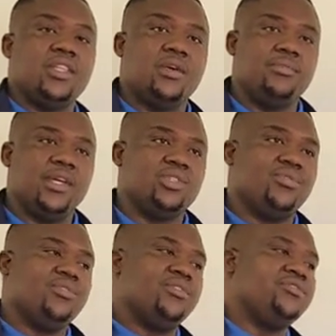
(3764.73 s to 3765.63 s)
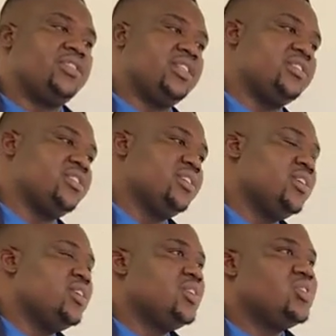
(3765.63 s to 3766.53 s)
the image of a fetus.
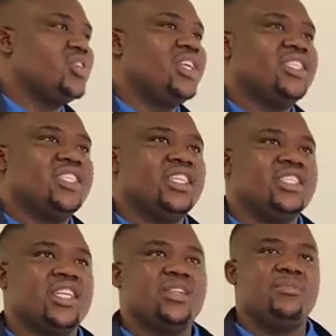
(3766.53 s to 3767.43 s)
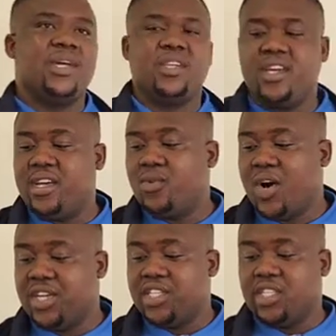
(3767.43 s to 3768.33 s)
So ladies and gentlemen, we
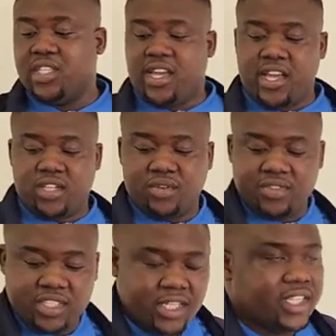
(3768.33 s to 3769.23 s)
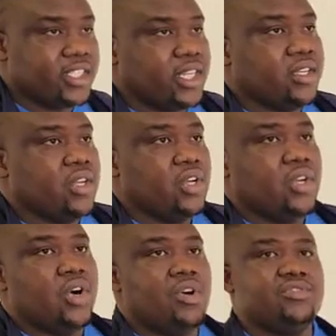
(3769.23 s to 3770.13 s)
are reaching the end of this lesson
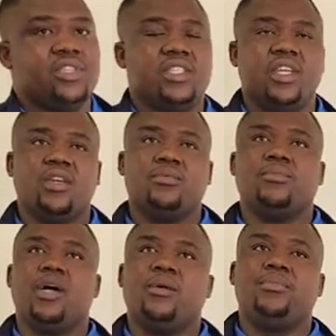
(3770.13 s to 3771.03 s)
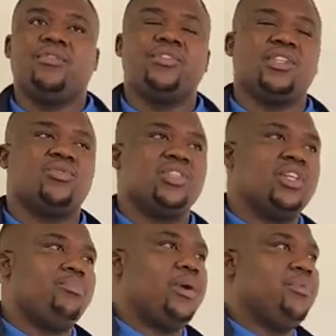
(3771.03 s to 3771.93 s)
of treating previous
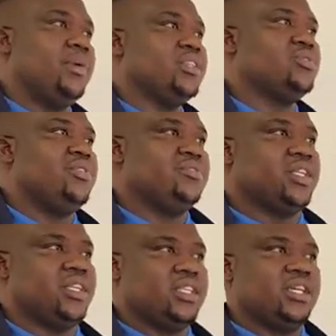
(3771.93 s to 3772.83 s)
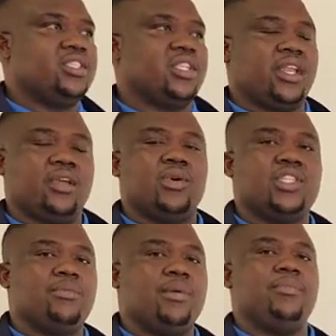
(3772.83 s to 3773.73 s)
question papers. We've treated 3
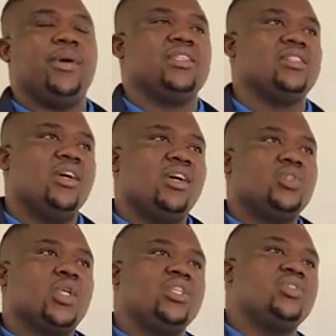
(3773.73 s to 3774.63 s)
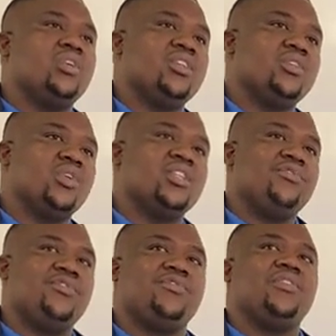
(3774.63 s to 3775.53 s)
question papers:
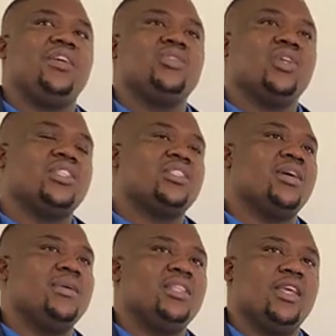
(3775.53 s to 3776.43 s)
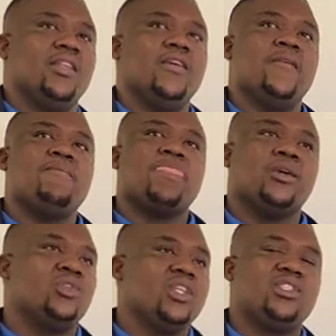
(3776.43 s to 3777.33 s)
2015, 2017,
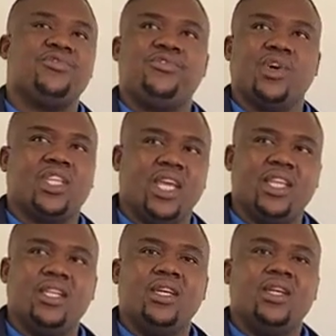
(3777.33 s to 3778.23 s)
2014